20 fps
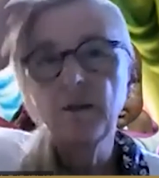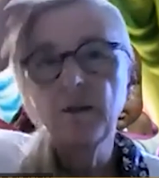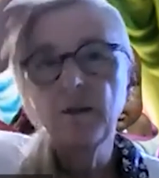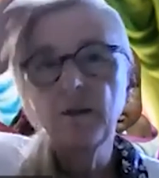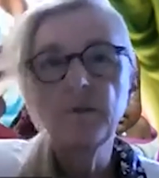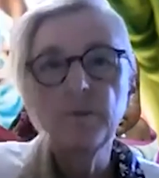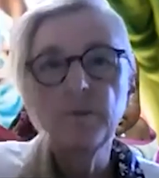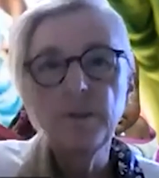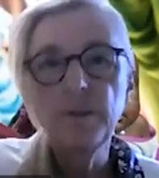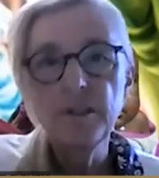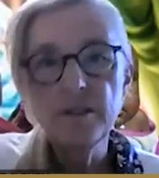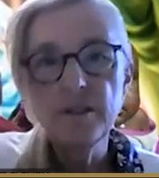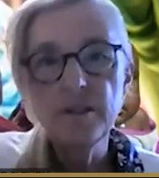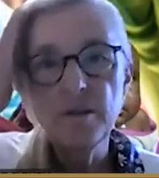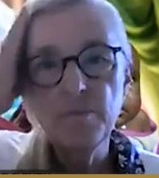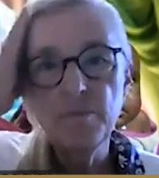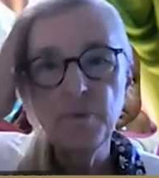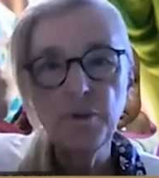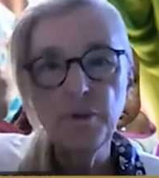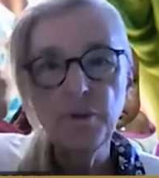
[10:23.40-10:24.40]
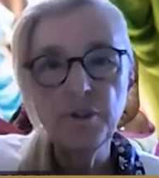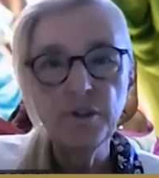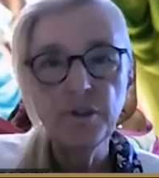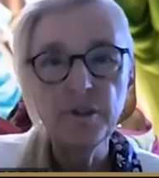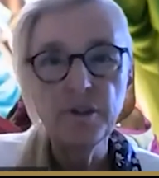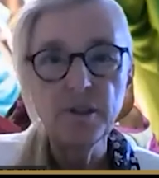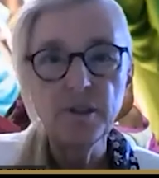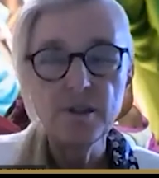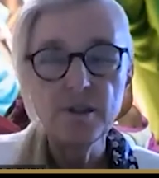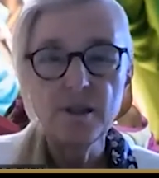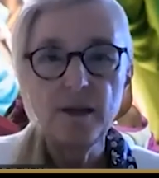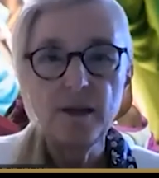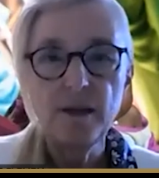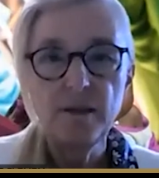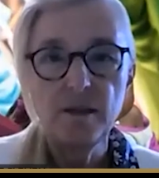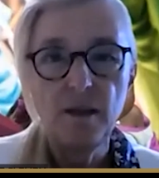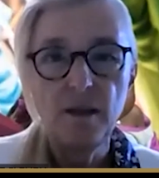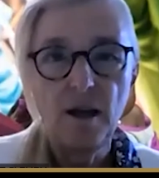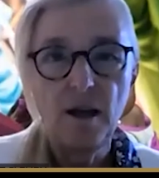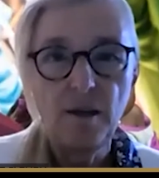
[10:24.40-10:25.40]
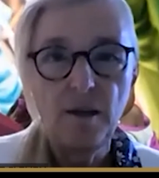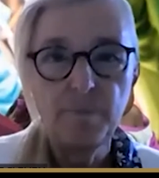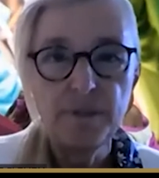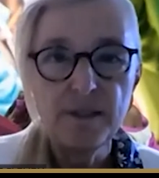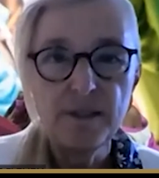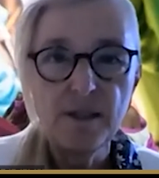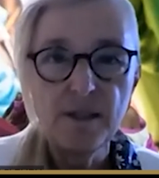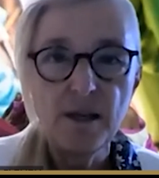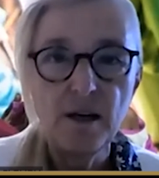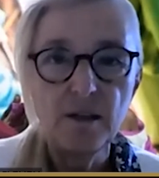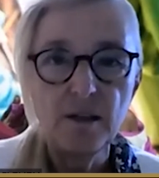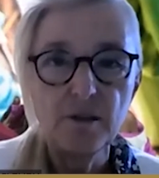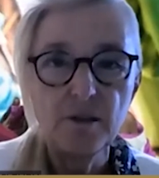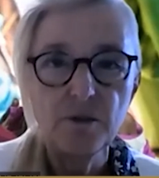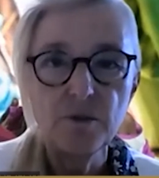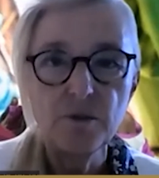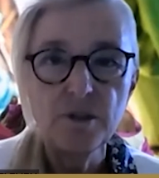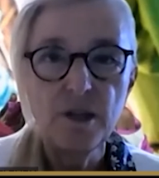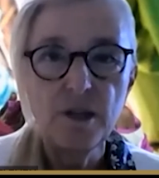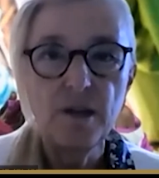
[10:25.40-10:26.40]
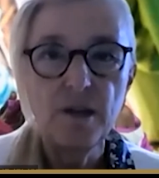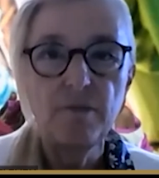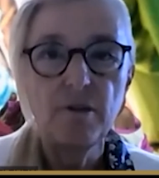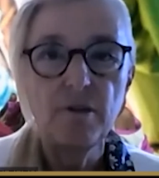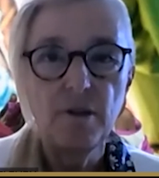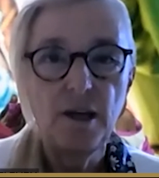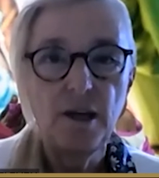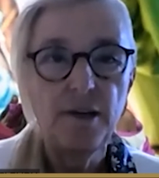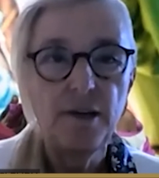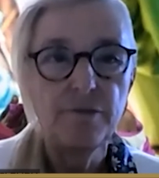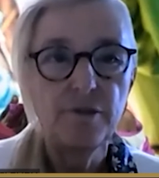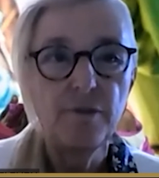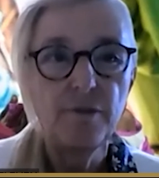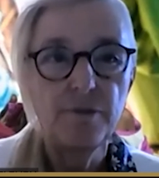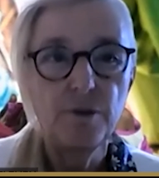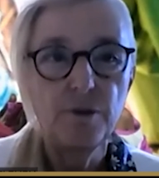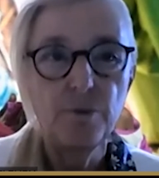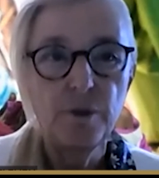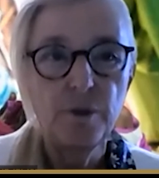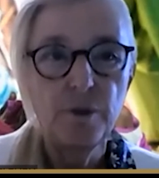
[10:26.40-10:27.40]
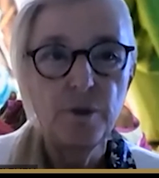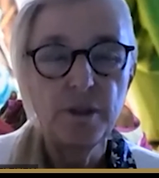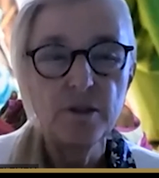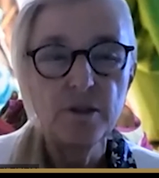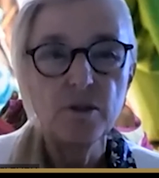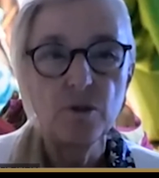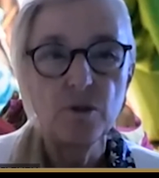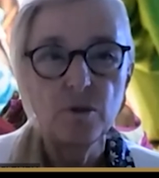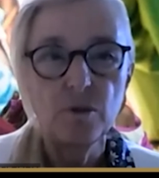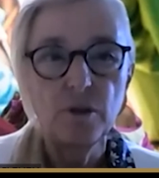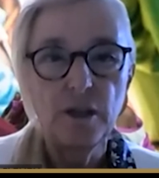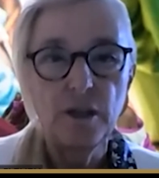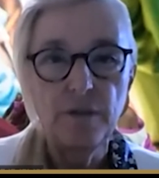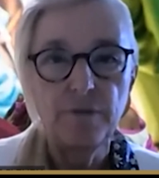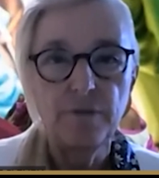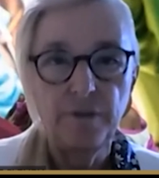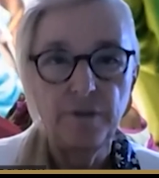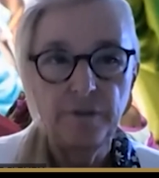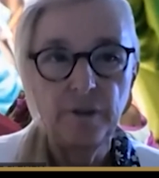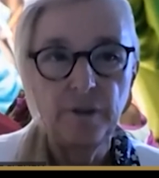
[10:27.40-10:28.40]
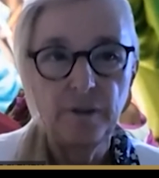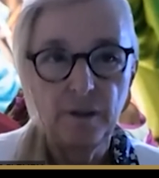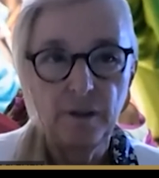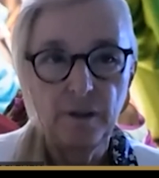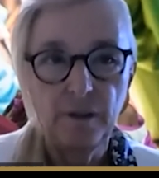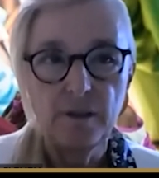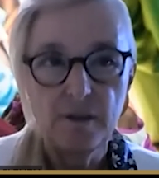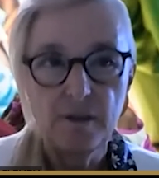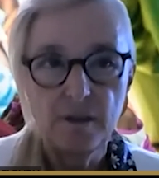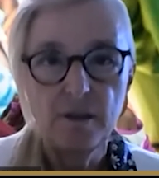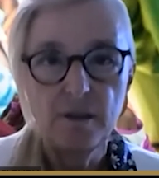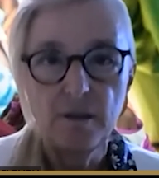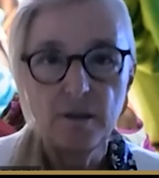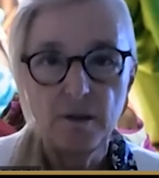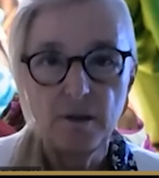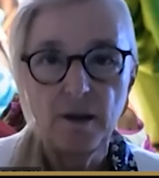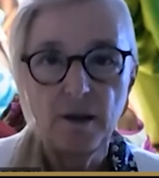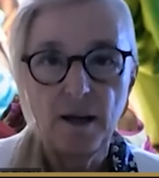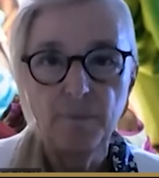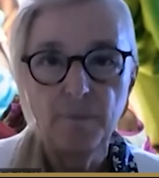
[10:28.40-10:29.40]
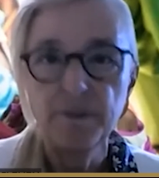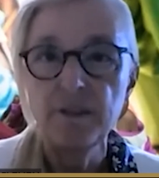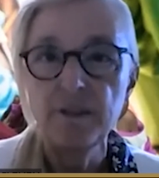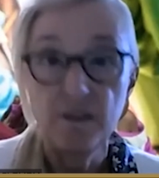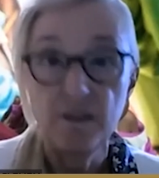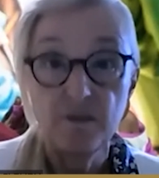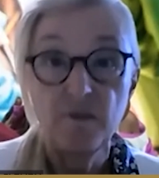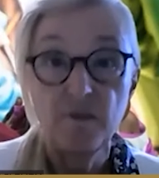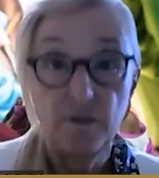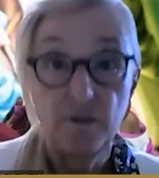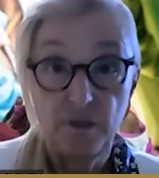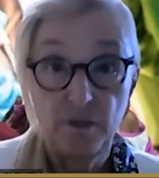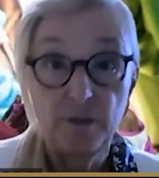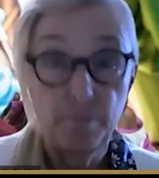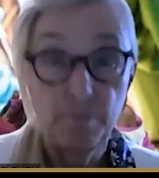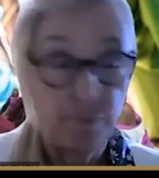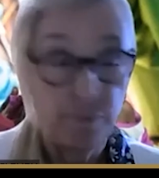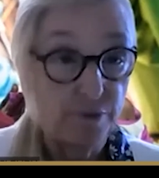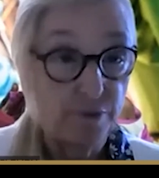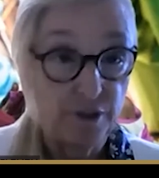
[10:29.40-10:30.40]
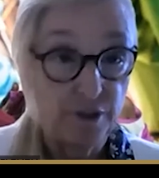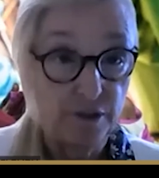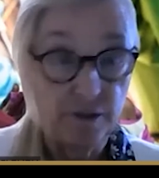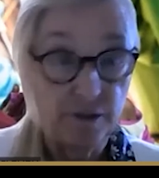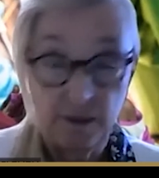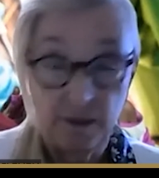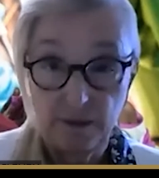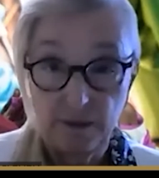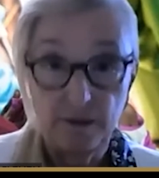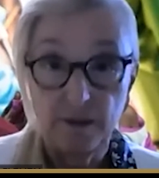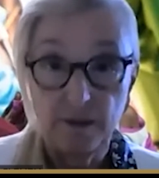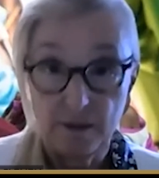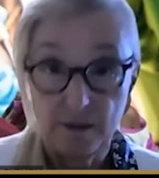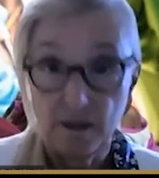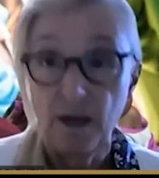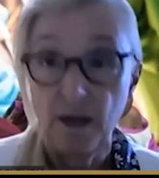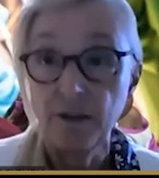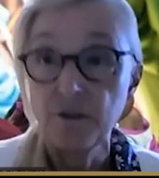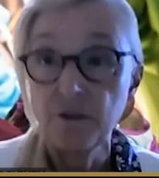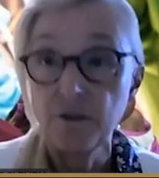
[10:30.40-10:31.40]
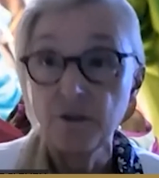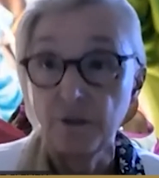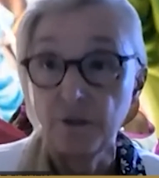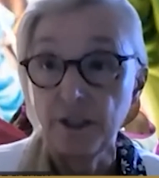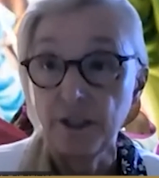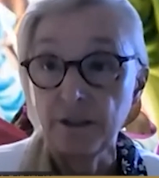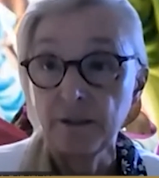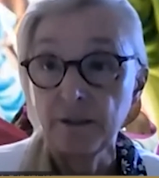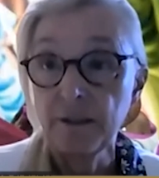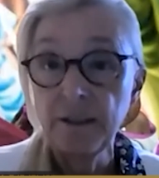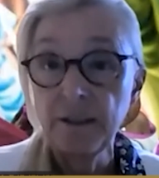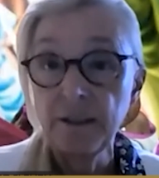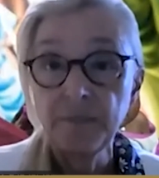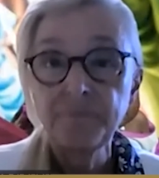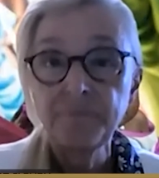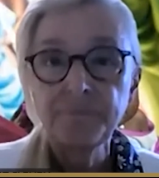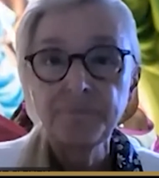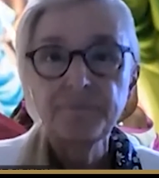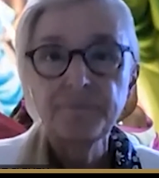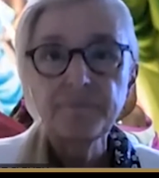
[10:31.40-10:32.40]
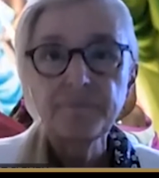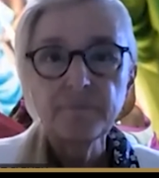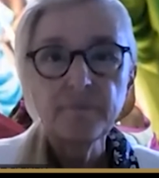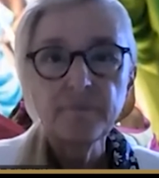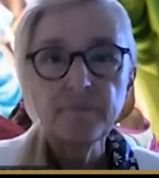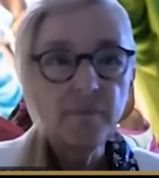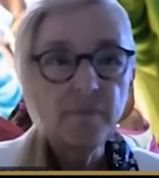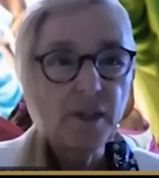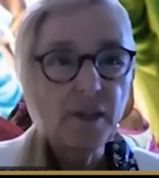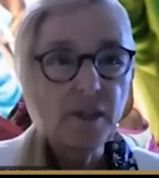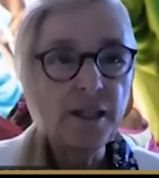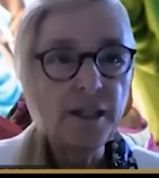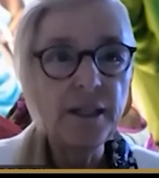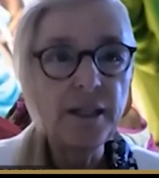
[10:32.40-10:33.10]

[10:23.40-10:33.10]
What is important is that the app is there to save the lives of the women. So everything that is in the app, it is very important that it is accurate. And